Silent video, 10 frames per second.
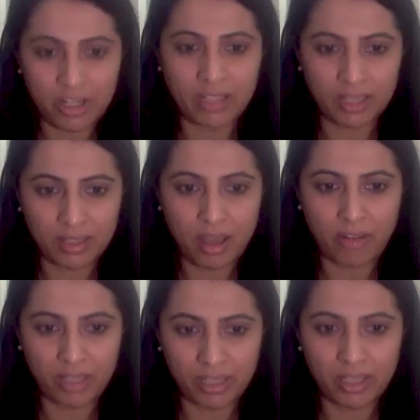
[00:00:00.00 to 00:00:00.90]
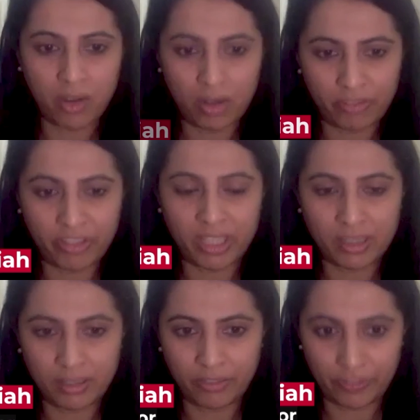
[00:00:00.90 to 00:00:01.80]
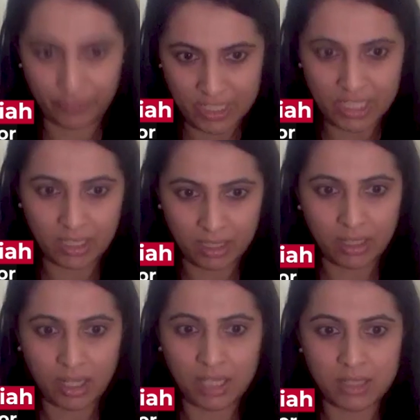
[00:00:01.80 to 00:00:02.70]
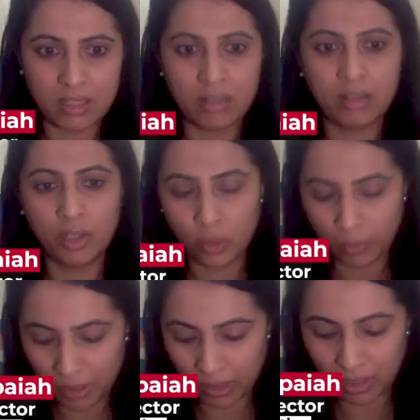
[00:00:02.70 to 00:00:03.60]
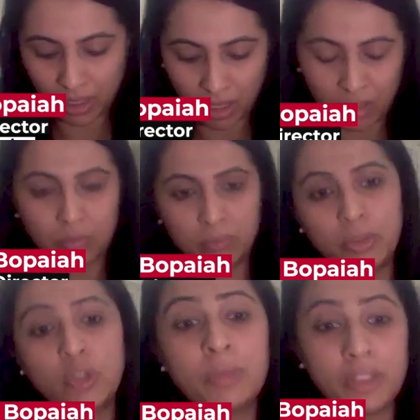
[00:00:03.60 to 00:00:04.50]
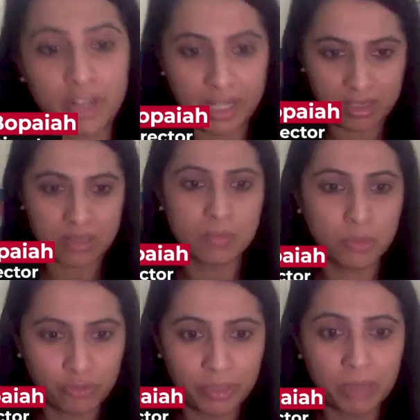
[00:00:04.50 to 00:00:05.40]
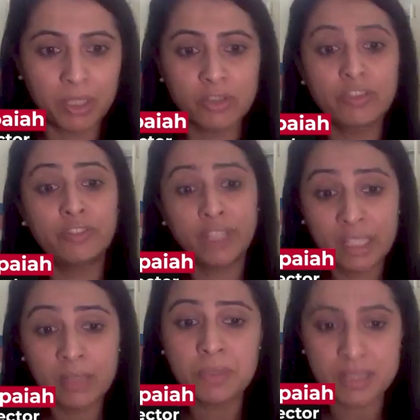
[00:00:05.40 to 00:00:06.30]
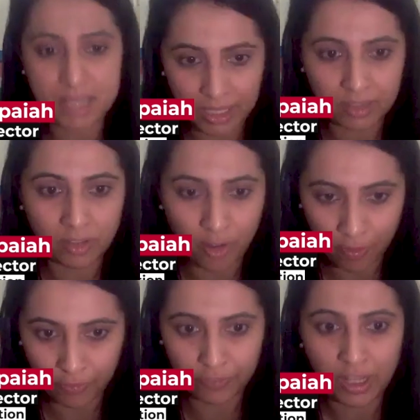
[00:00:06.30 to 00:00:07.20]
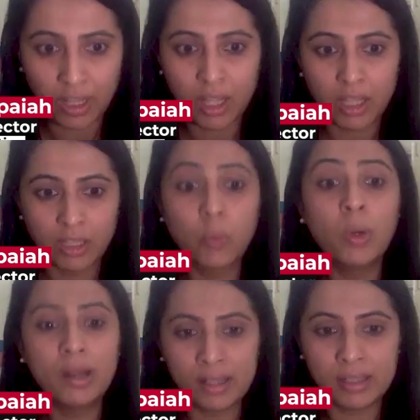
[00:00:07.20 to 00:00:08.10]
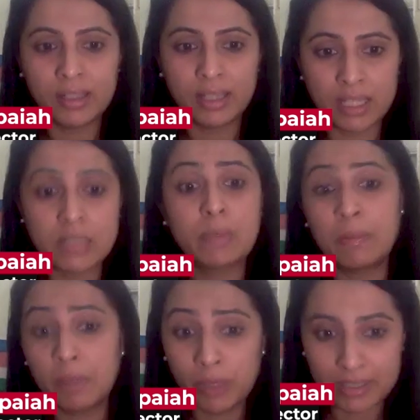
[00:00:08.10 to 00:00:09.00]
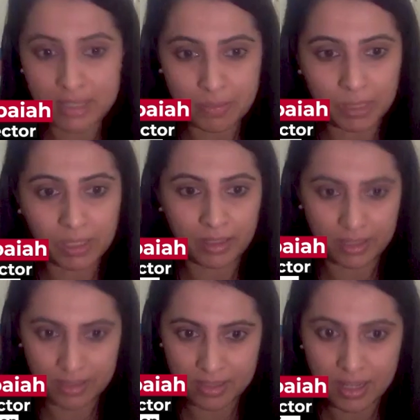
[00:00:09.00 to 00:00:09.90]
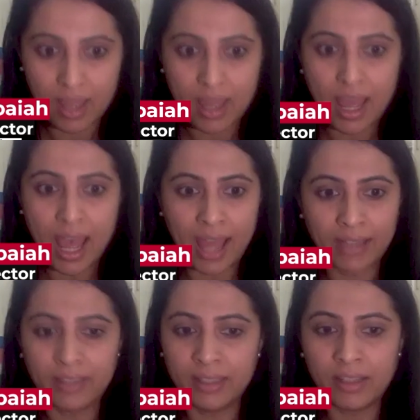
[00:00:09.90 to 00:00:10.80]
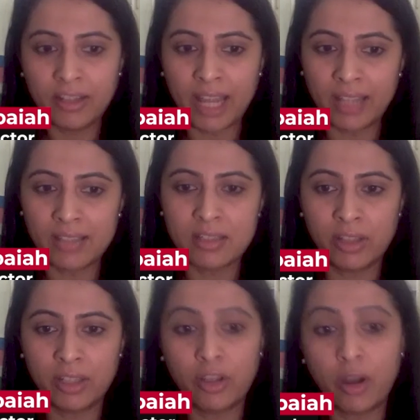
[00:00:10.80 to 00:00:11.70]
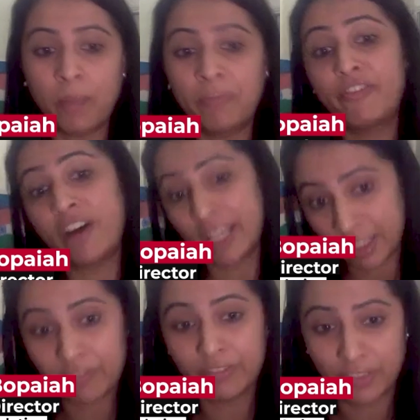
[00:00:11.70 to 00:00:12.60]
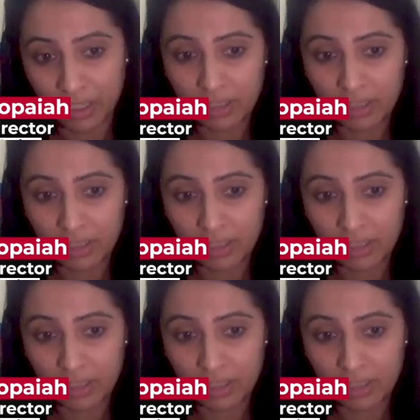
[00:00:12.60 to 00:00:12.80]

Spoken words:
running currently called We the 15. It's a global human rights movement because 15% of the world is people with disabilities. And India ranks on the top 5